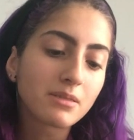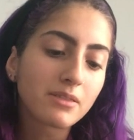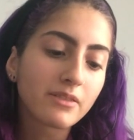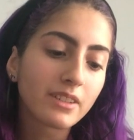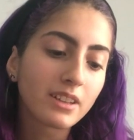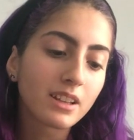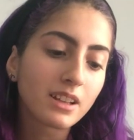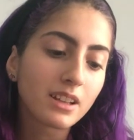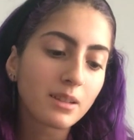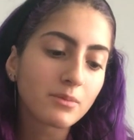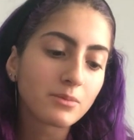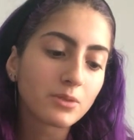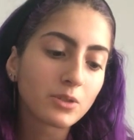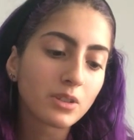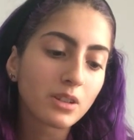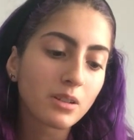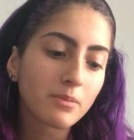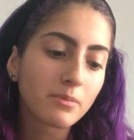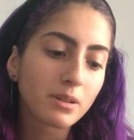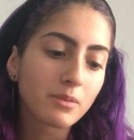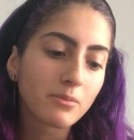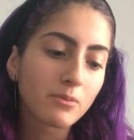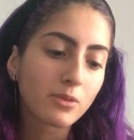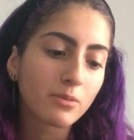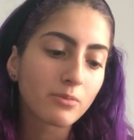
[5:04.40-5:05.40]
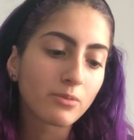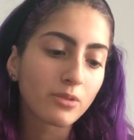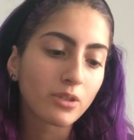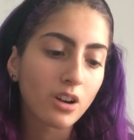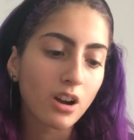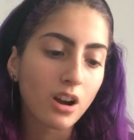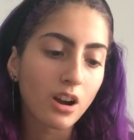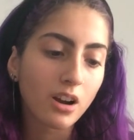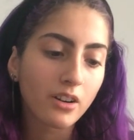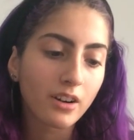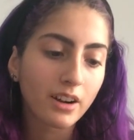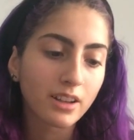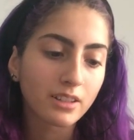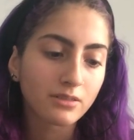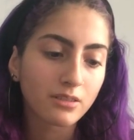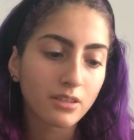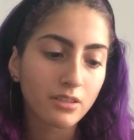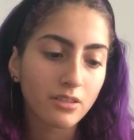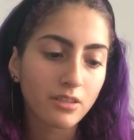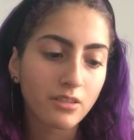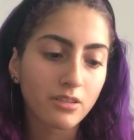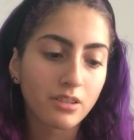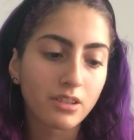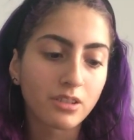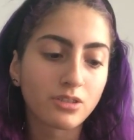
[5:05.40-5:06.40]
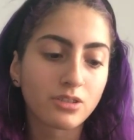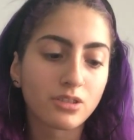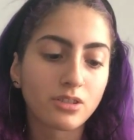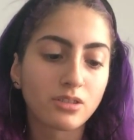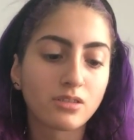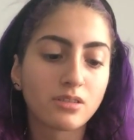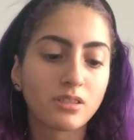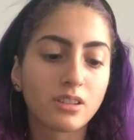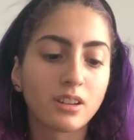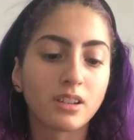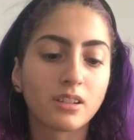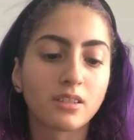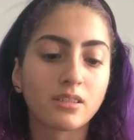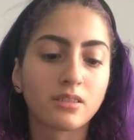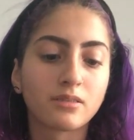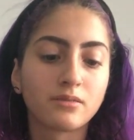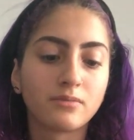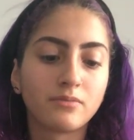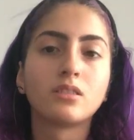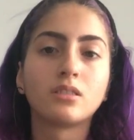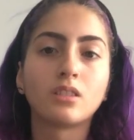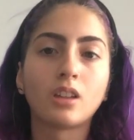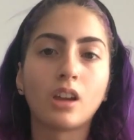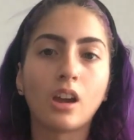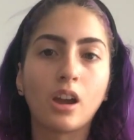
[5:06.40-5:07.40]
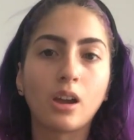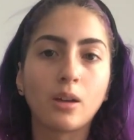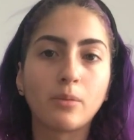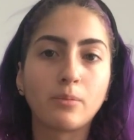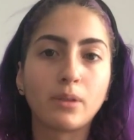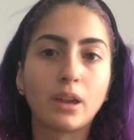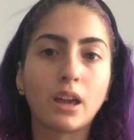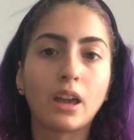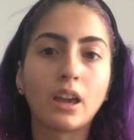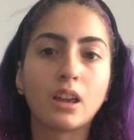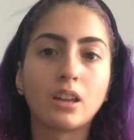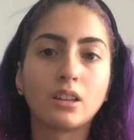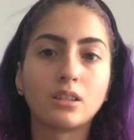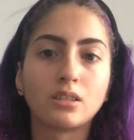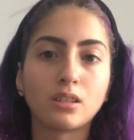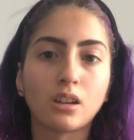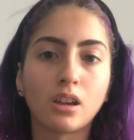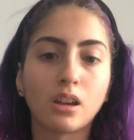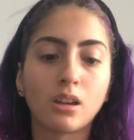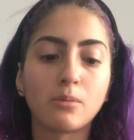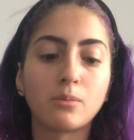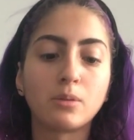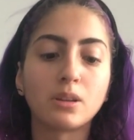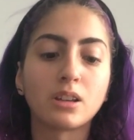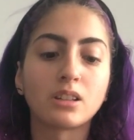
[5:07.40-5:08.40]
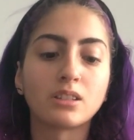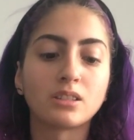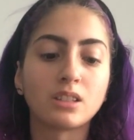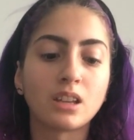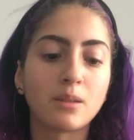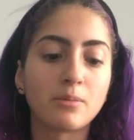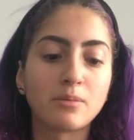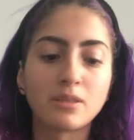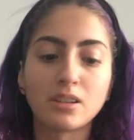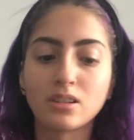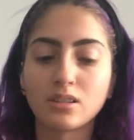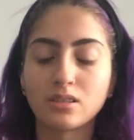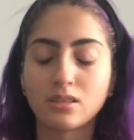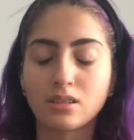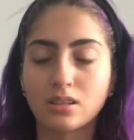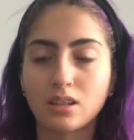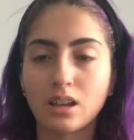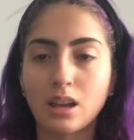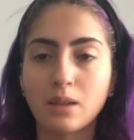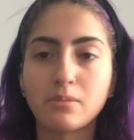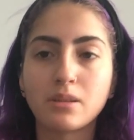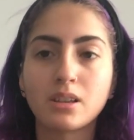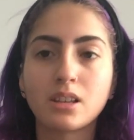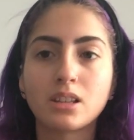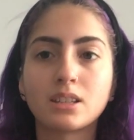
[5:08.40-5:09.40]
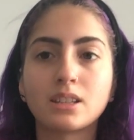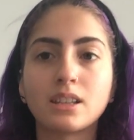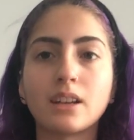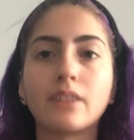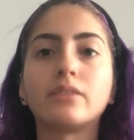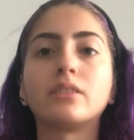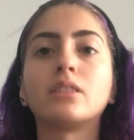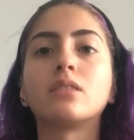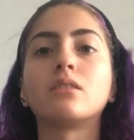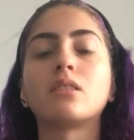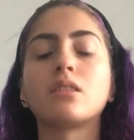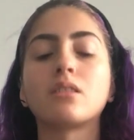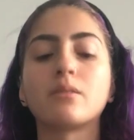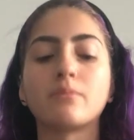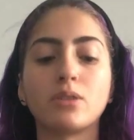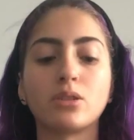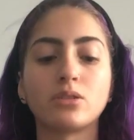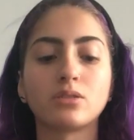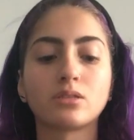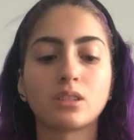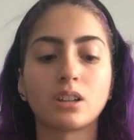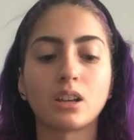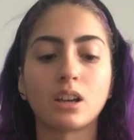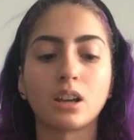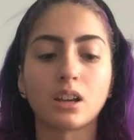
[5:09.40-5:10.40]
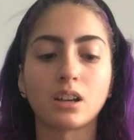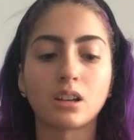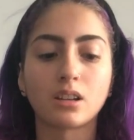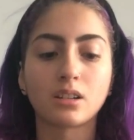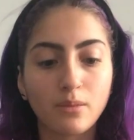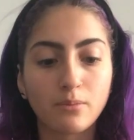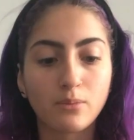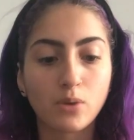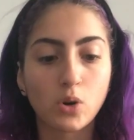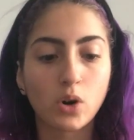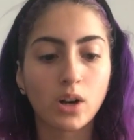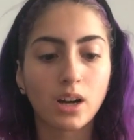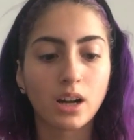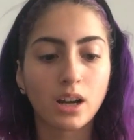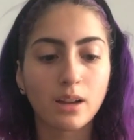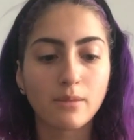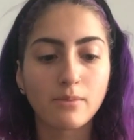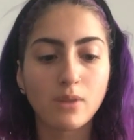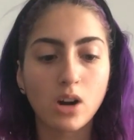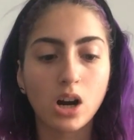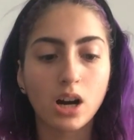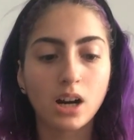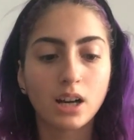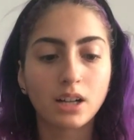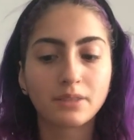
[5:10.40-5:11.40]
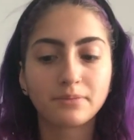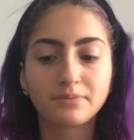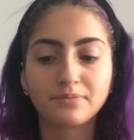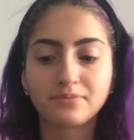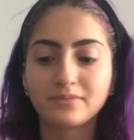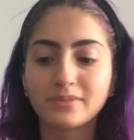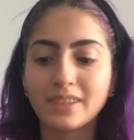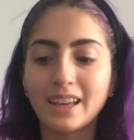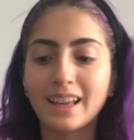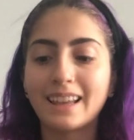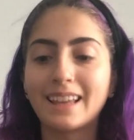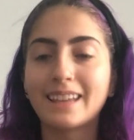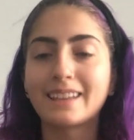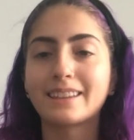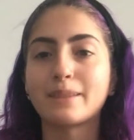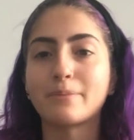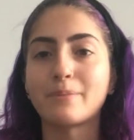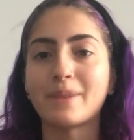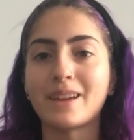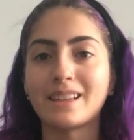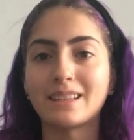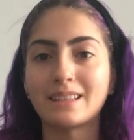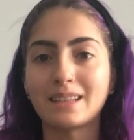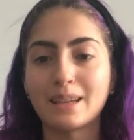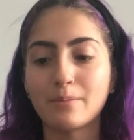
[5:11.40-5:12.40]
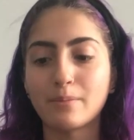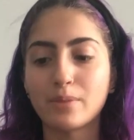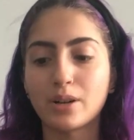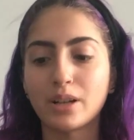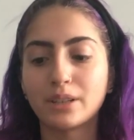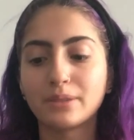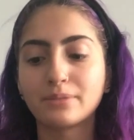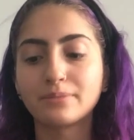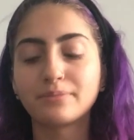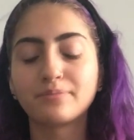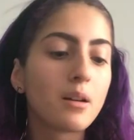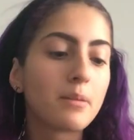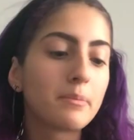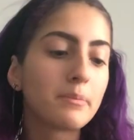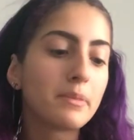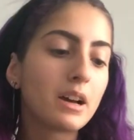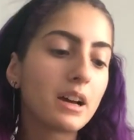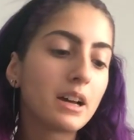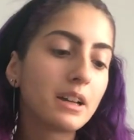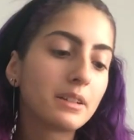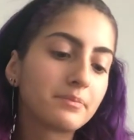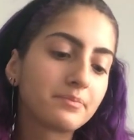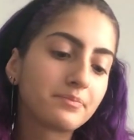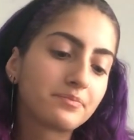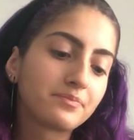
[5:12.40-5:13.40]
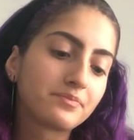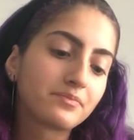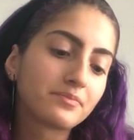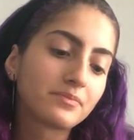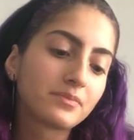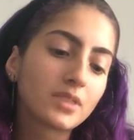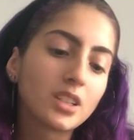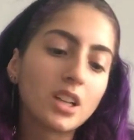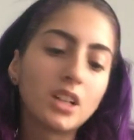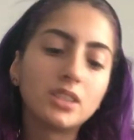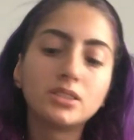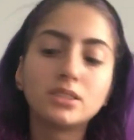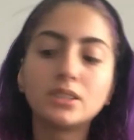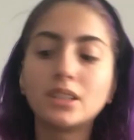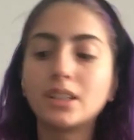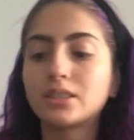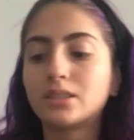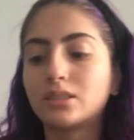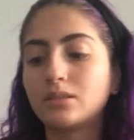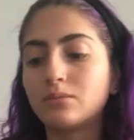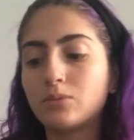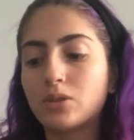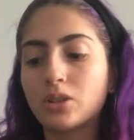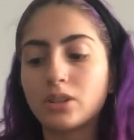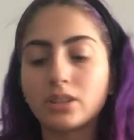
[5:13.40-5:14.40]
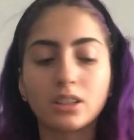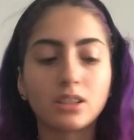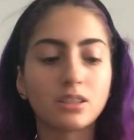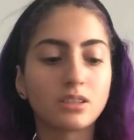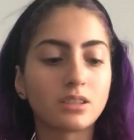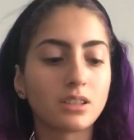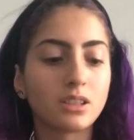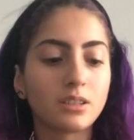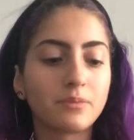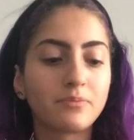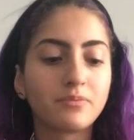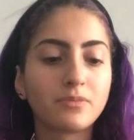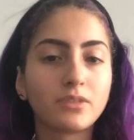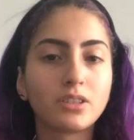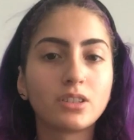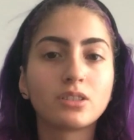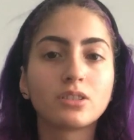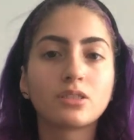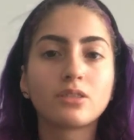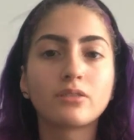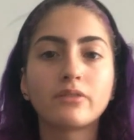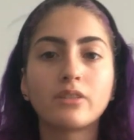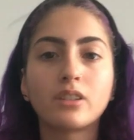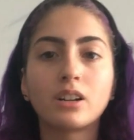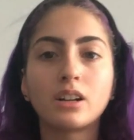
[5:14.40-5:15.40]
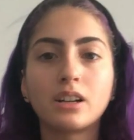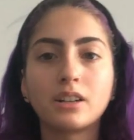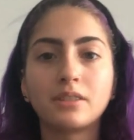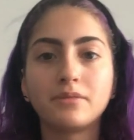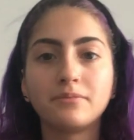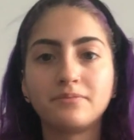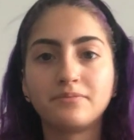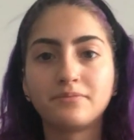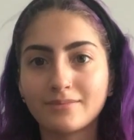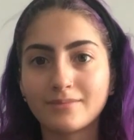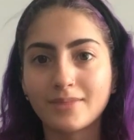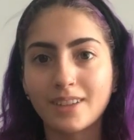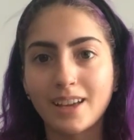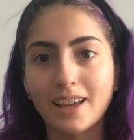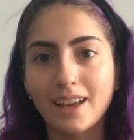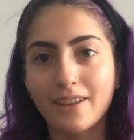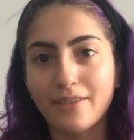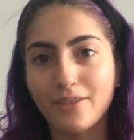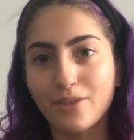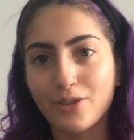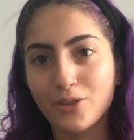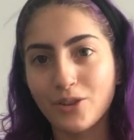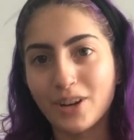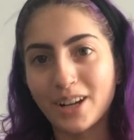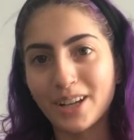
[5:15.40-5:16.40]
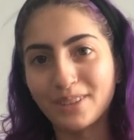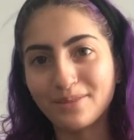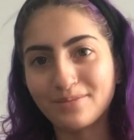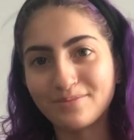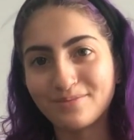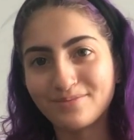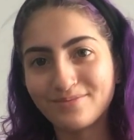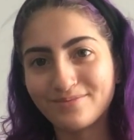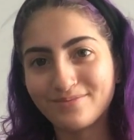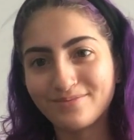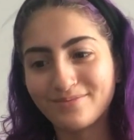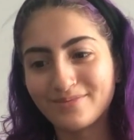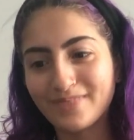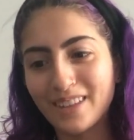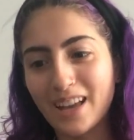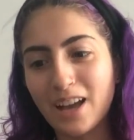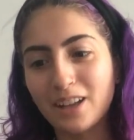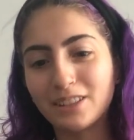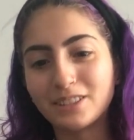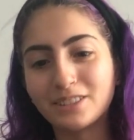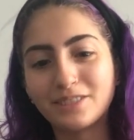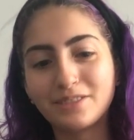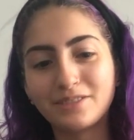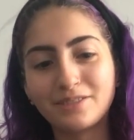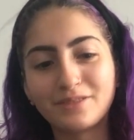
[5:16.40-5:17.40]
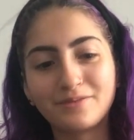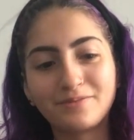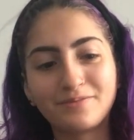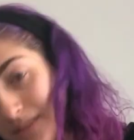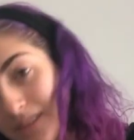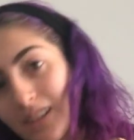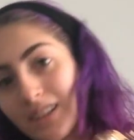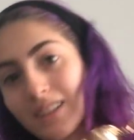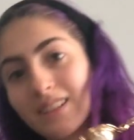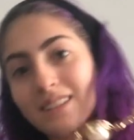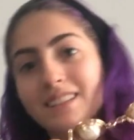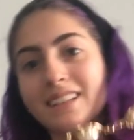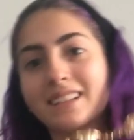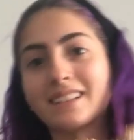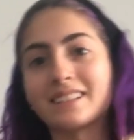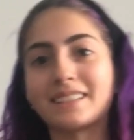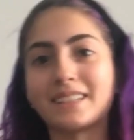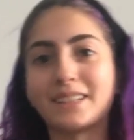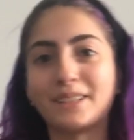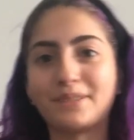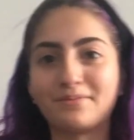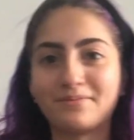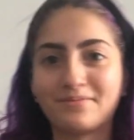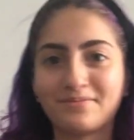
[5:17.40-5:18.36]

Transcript: me feel like I'm doing a bit more progress rather than just like taping and taping, because taping is definitely the most like boring part. I like the painting part. But I'll do like 2 more and then see. So far, I have 3 out of 16.